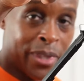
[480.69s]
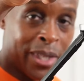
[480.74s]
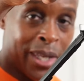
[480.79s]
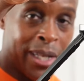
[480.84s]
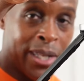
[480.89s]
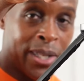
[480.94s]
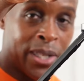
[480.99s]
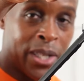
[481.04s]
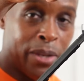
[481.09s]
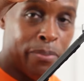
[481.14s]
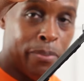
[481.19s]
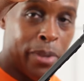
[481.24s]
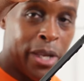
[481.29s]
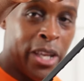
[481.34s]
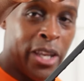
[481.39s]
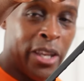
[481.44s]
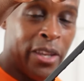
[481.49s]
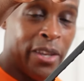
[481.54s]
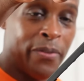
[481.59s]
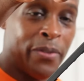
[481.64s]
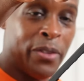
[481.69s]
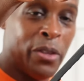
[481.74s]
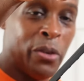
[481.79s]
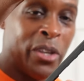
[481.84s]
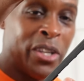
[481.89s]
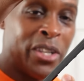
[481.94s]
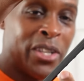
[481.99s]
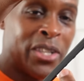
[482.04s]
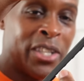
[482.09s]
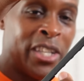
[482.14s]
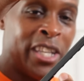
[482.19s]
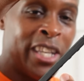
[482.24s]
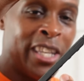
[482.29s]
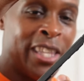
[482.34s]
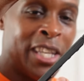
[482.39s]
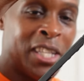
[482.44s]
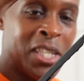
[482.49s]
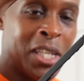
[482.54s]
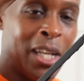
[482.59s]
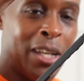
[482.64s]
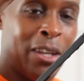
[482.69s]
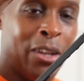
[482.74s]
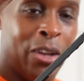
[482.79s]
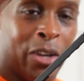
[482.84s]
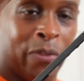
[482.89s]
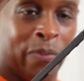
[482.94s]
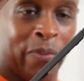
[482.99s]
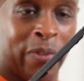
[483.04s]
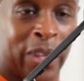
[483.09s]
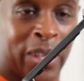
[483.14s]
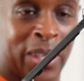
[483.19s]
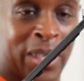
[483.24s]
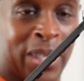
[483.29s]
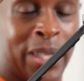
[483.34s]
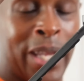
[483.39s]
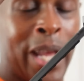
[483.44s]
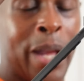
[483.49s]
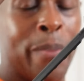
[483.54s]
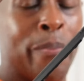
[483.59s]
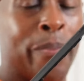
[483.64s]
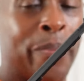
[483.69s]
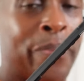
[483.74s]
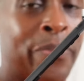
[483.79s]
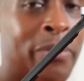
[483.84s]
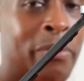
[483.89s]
Telesin Mini, you can see there's a lot of the stem.